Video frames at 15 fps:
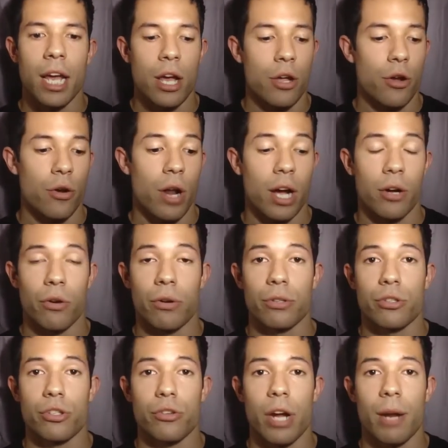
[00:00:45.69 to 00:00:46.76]
you're not going to
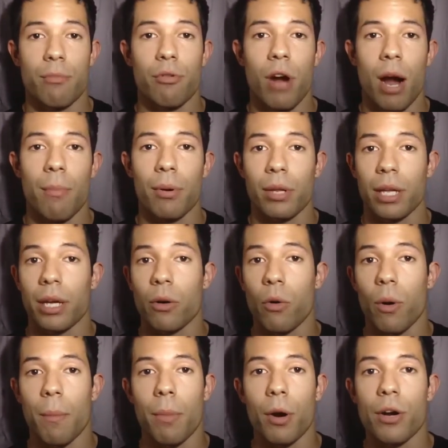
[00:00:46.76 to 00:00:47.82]
train properly or
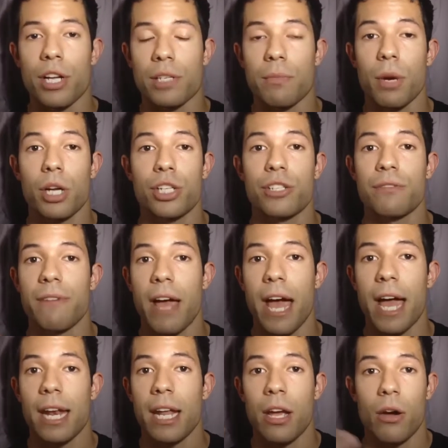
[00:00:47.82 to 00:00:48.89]
burn as much
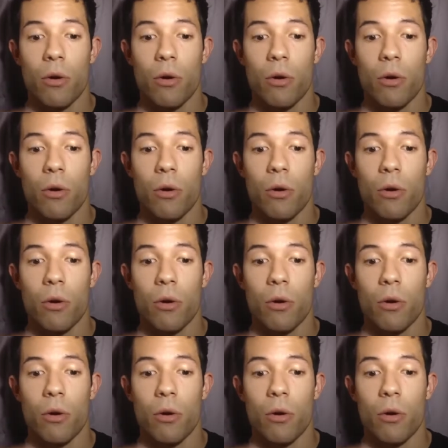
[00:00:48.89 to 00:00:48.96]
fat